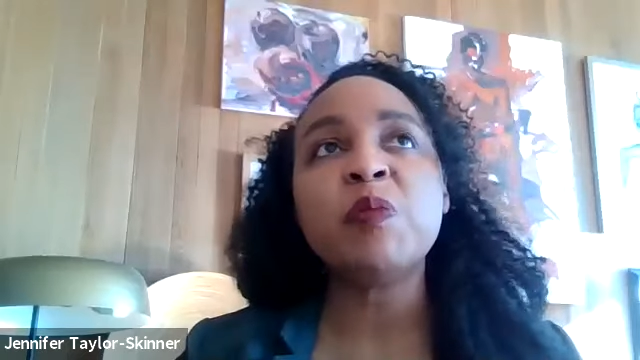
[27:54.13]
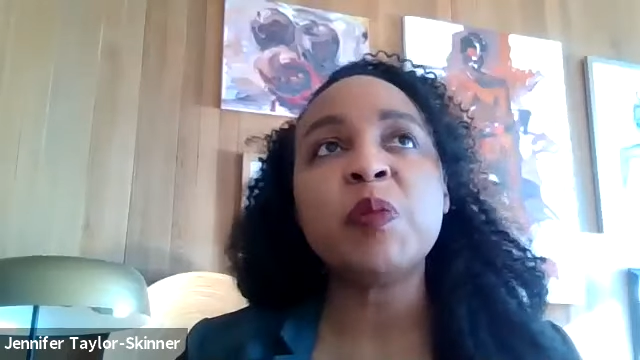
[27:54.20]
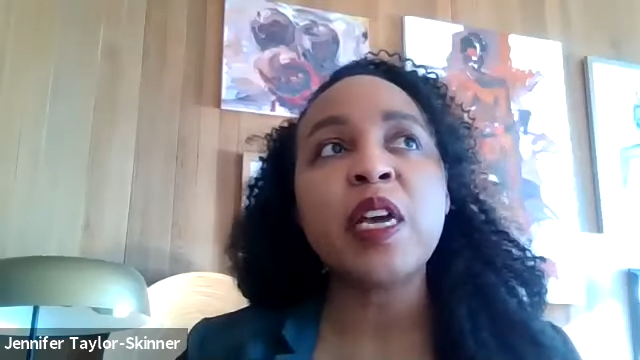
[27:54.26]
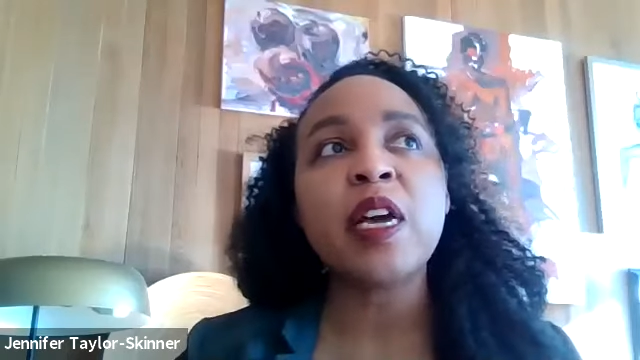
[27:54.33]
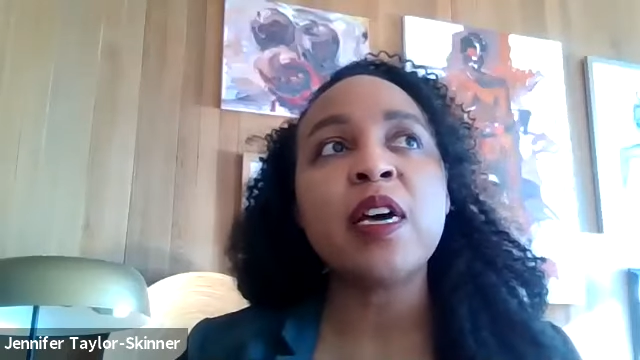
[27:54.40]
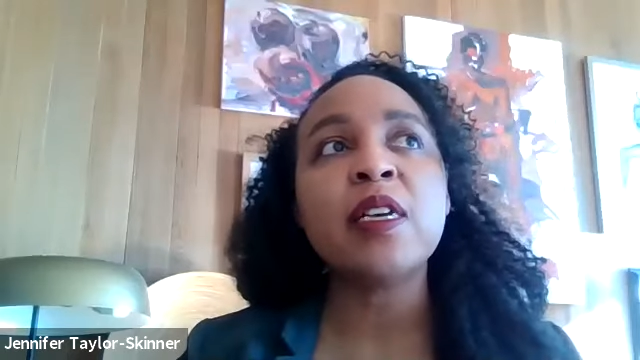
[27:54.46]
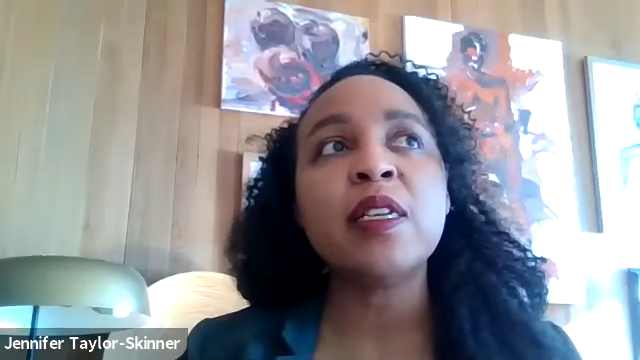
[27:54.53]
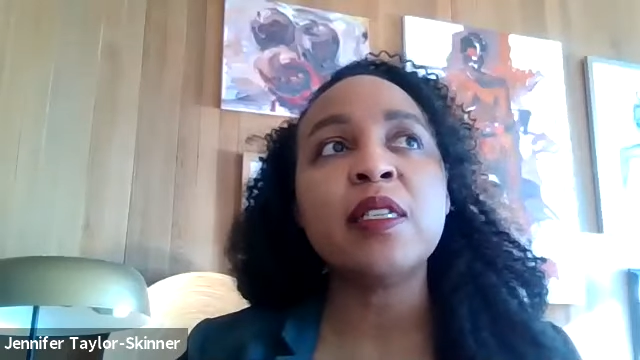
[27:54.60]

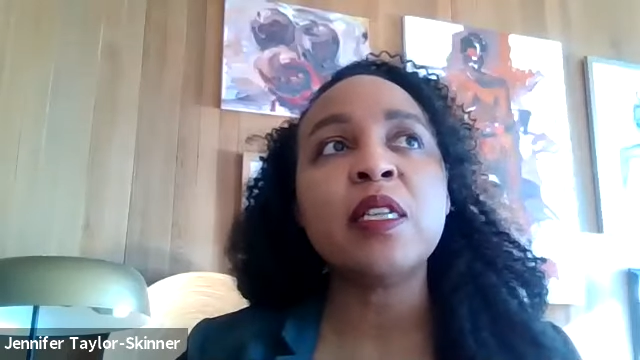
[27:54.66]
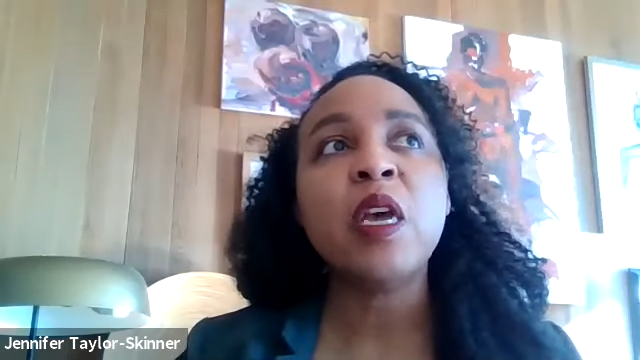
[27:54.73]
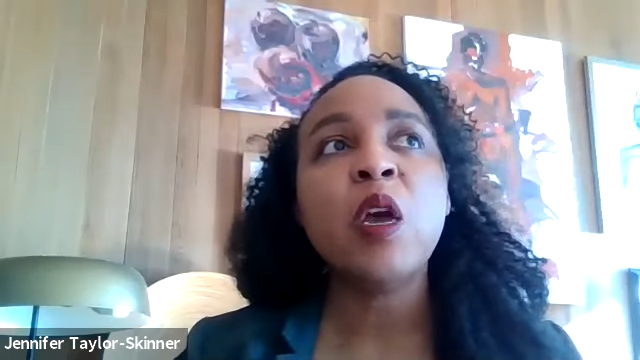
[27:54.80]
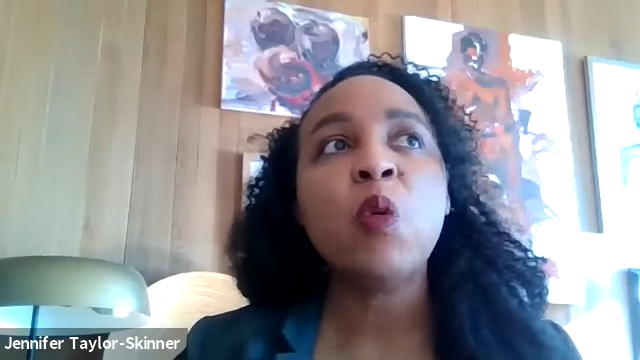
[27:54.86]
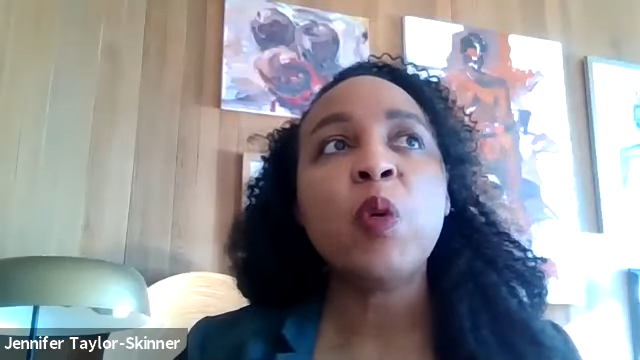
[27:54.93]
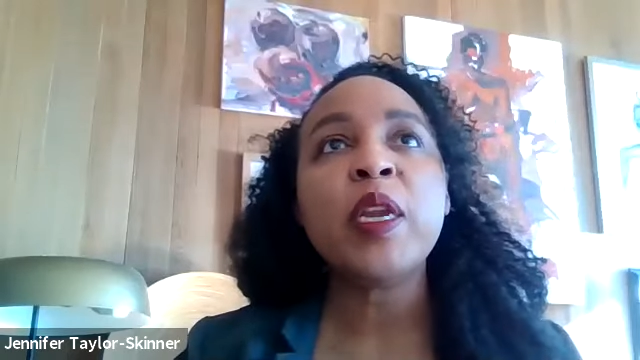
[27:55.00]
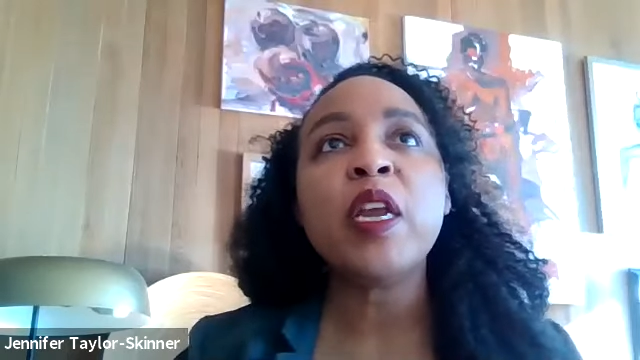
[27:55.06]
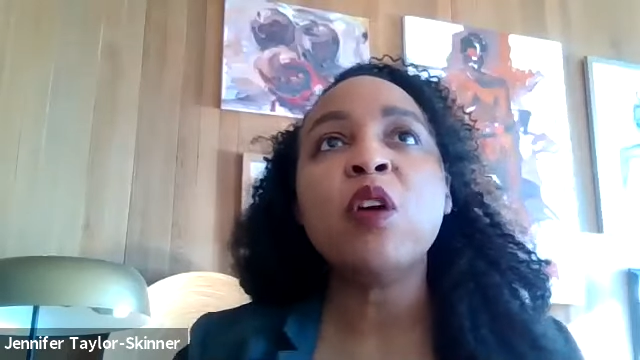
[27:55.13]
because
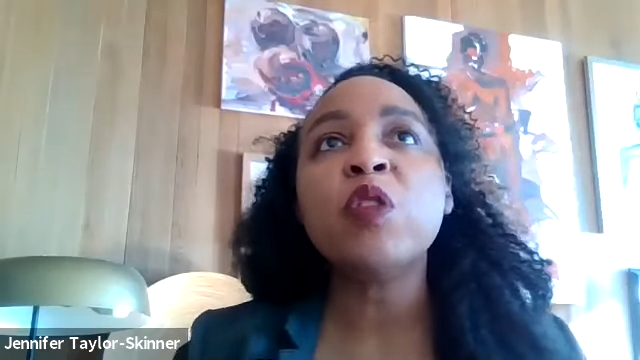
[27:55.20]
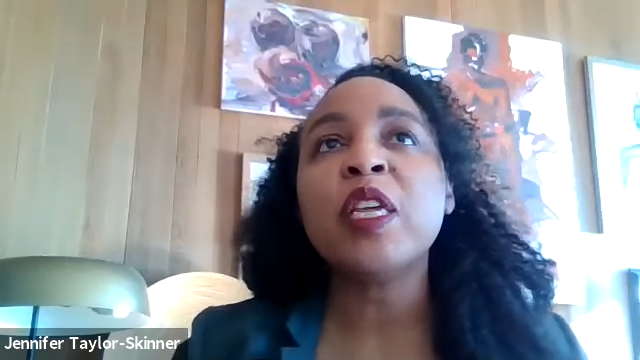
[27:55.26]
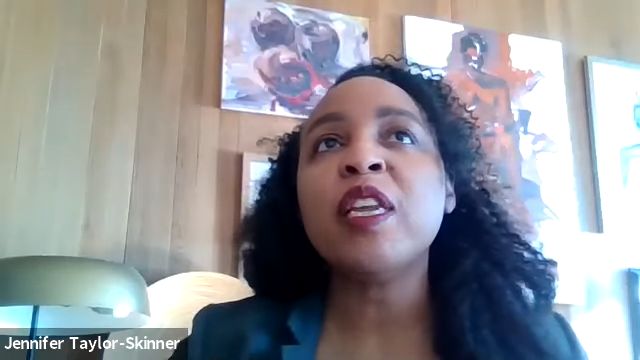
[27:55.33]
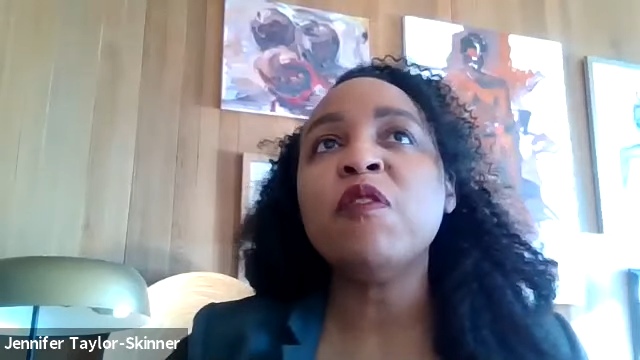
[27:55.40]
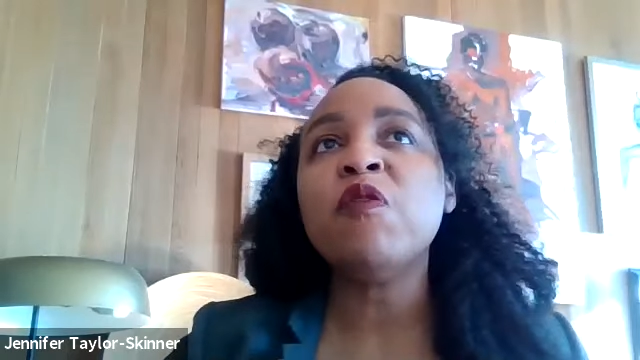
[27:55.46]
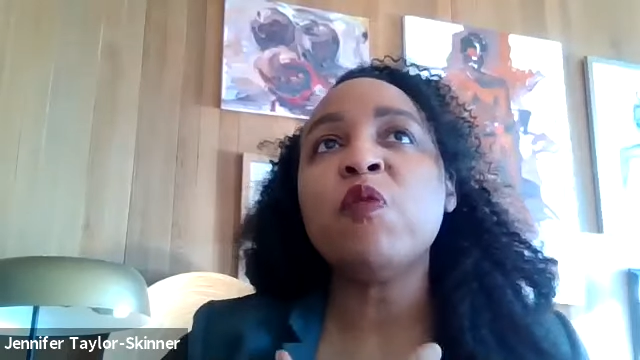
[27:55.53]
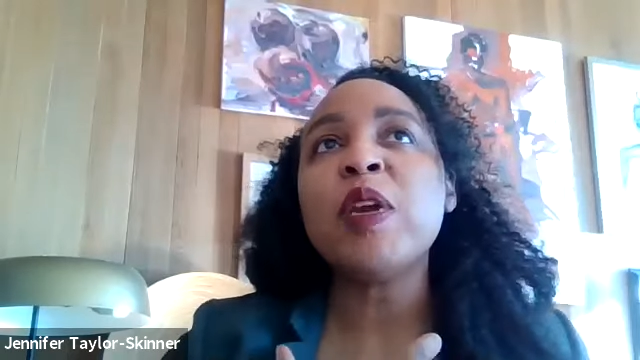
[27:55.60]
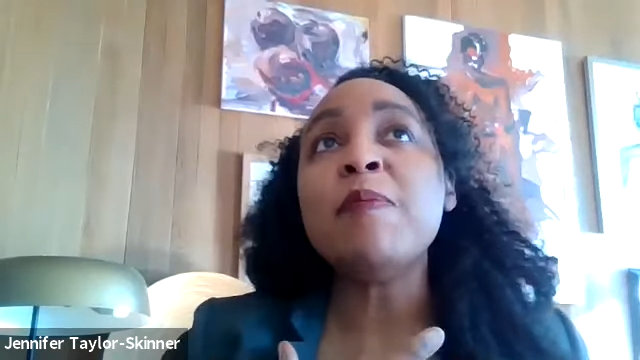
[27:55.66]
we know that
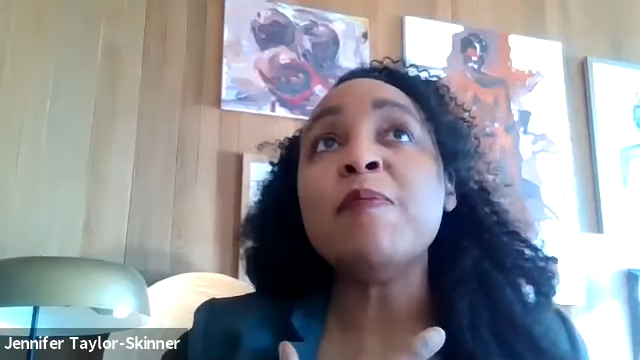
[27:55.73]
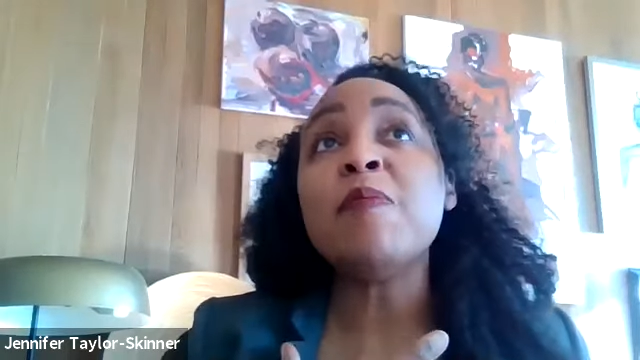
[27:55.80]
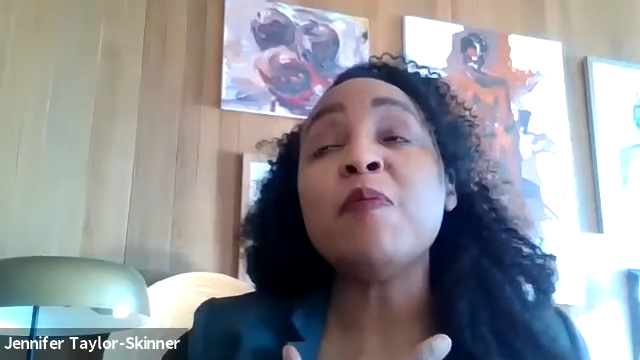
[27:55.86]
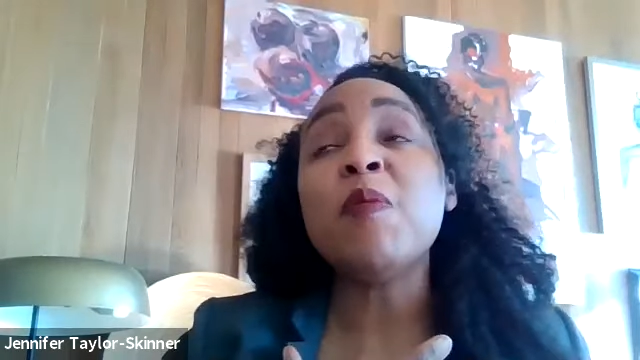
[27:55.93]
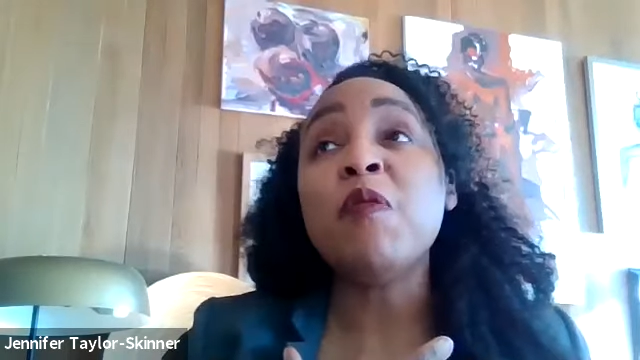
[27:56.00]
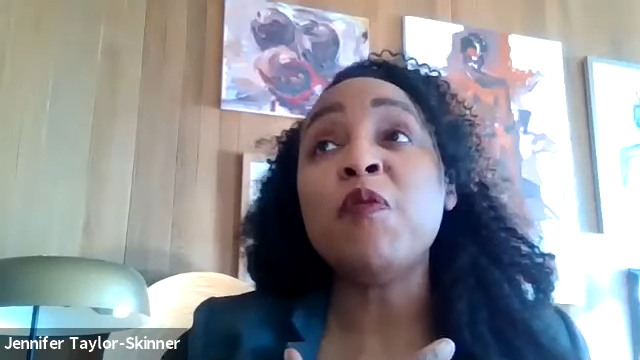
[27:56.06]
if we